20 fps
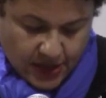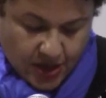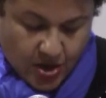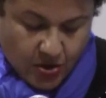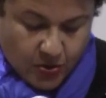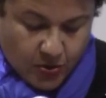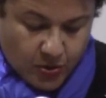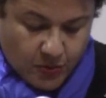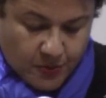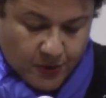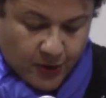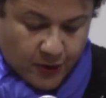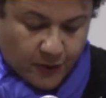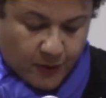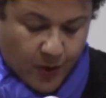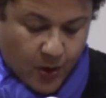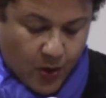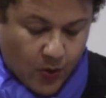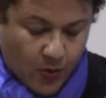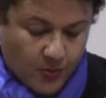a group of
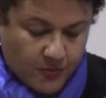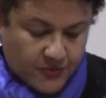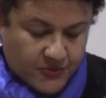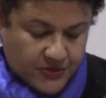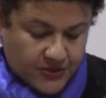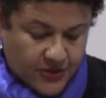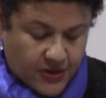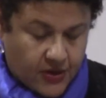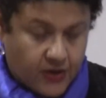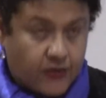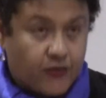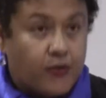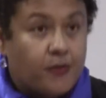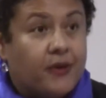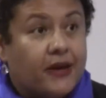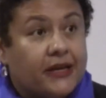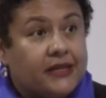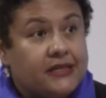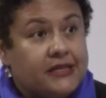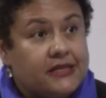poems from
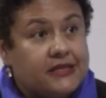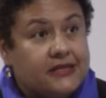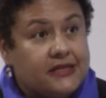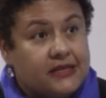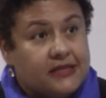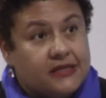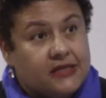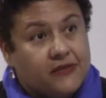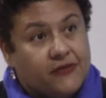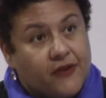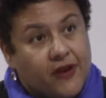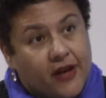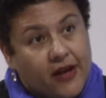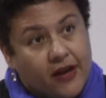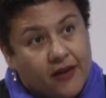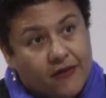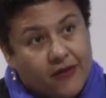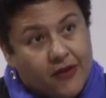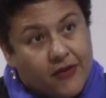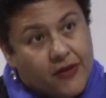nineteen
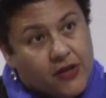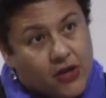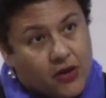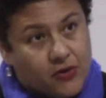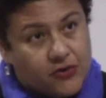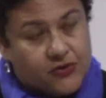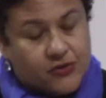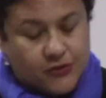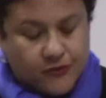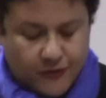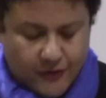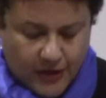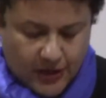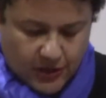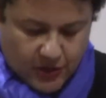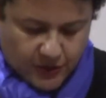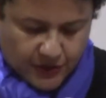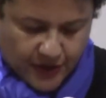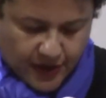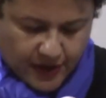sixty-five and the years to
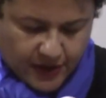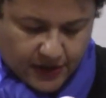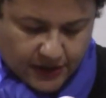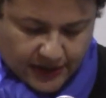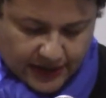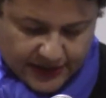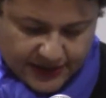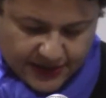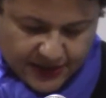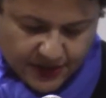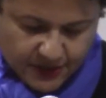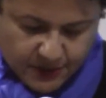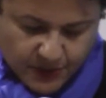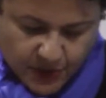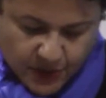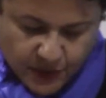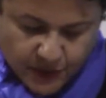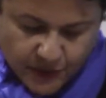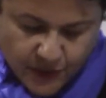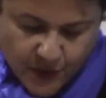follow not collected in
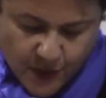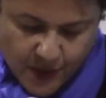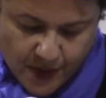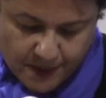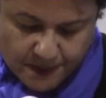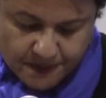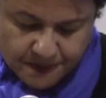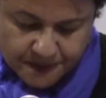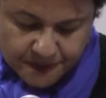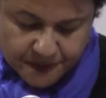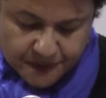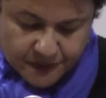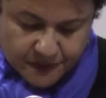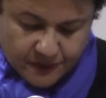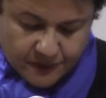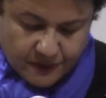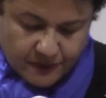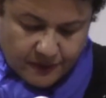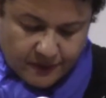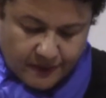book form.
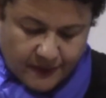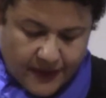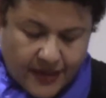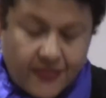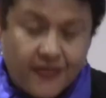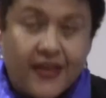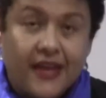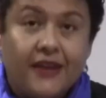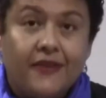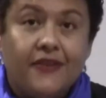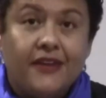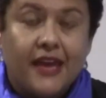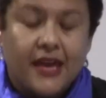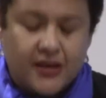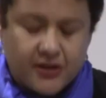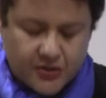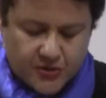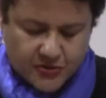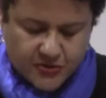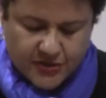And then the
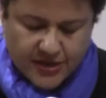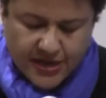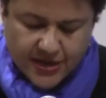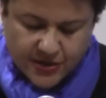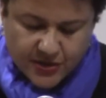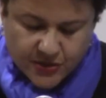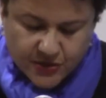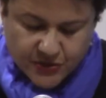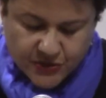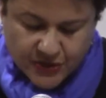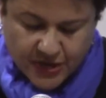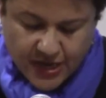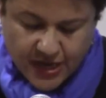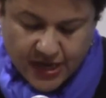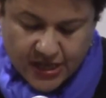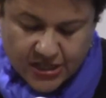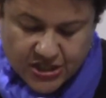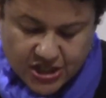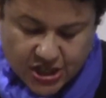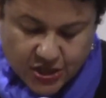editors, editors
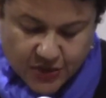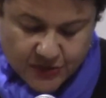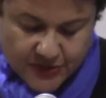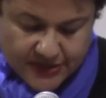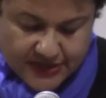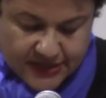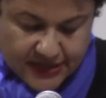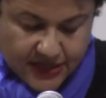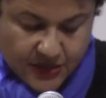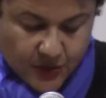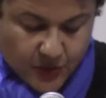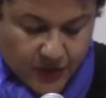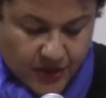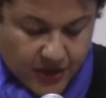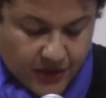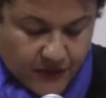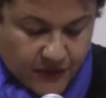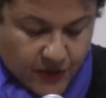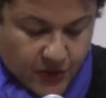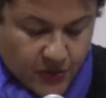generously
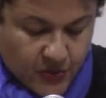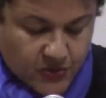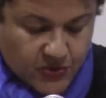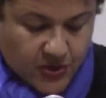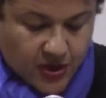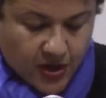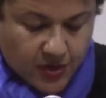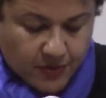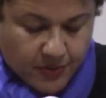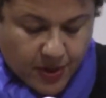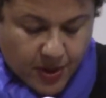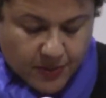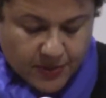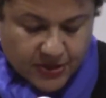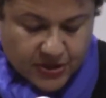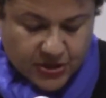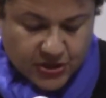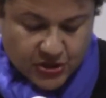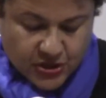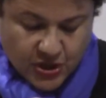weave those
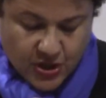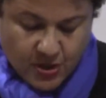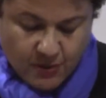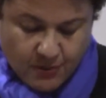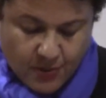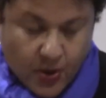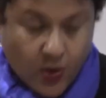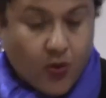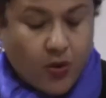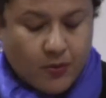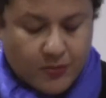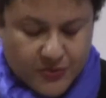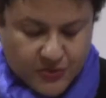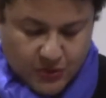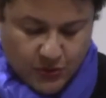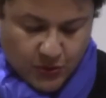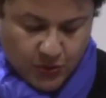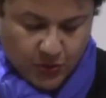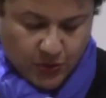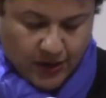unpublished
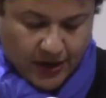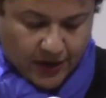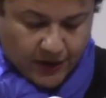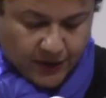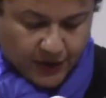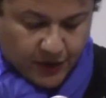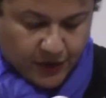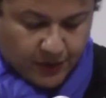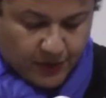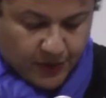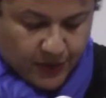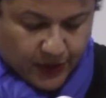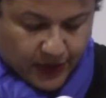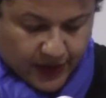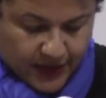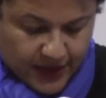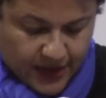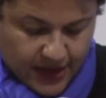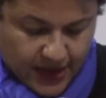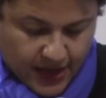poems throughout the
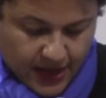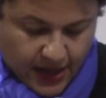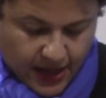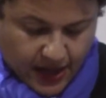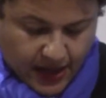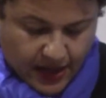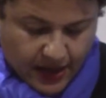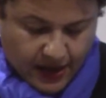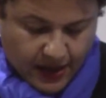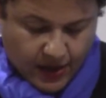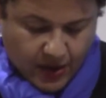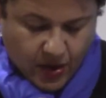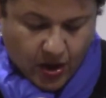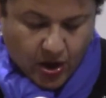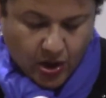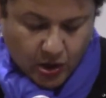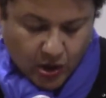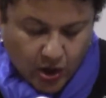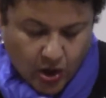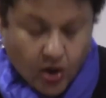book, uh,
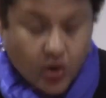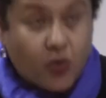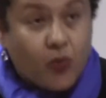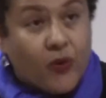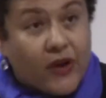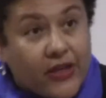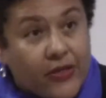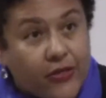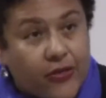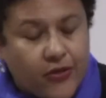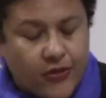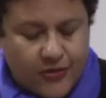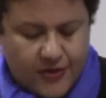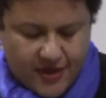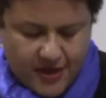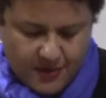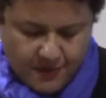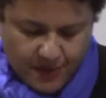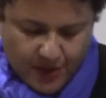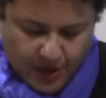along with
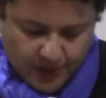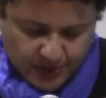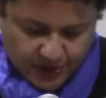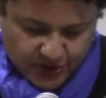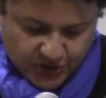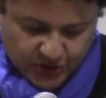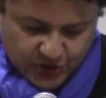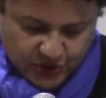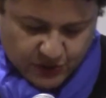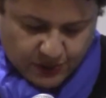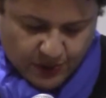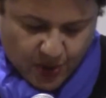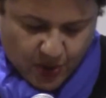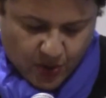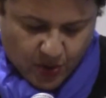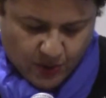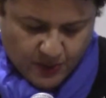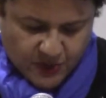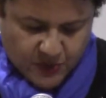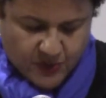the published
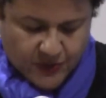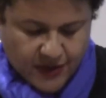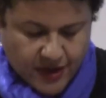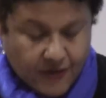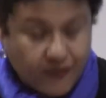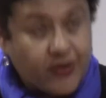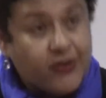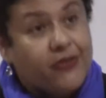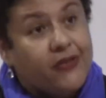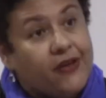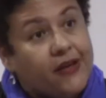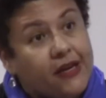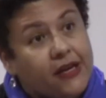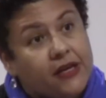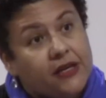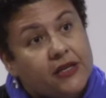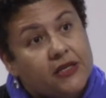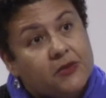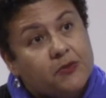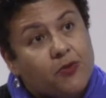poems, with everything
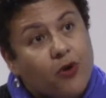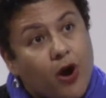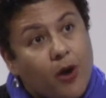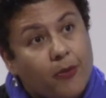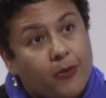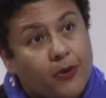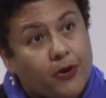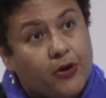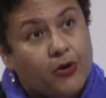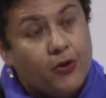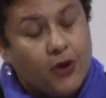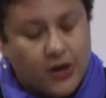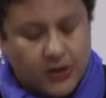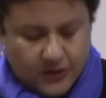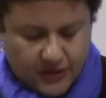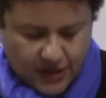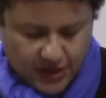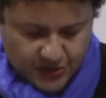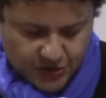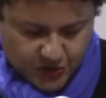in its proper
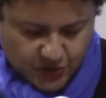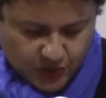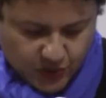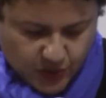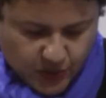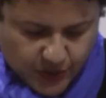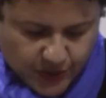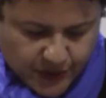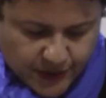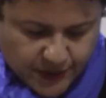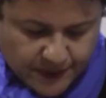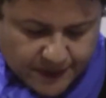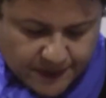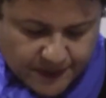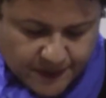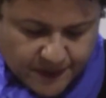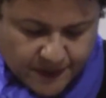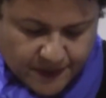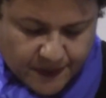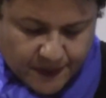chronological order.
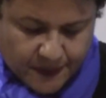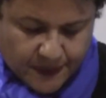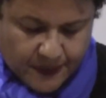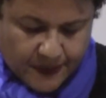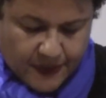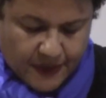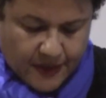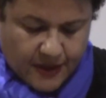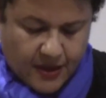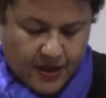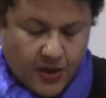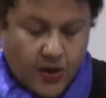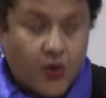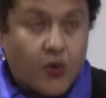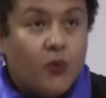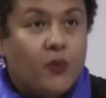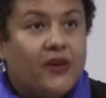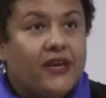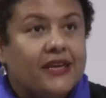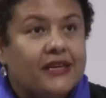
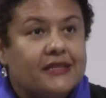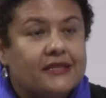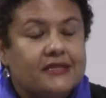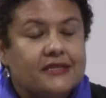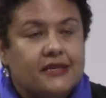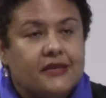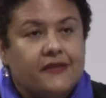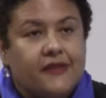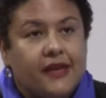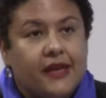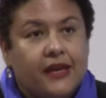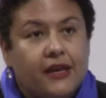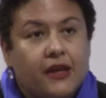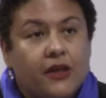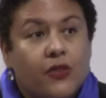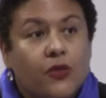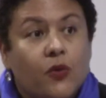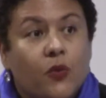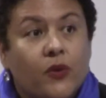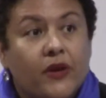We can see then
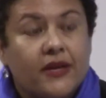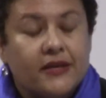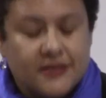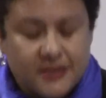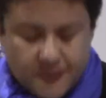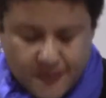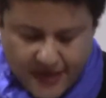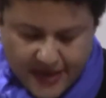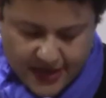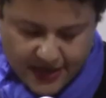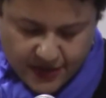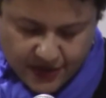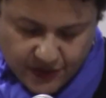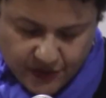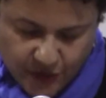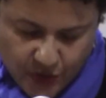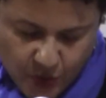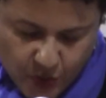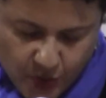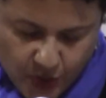the wingspan
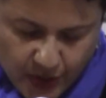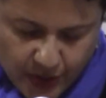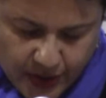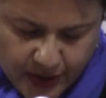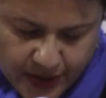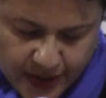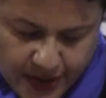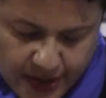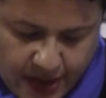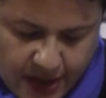of her work,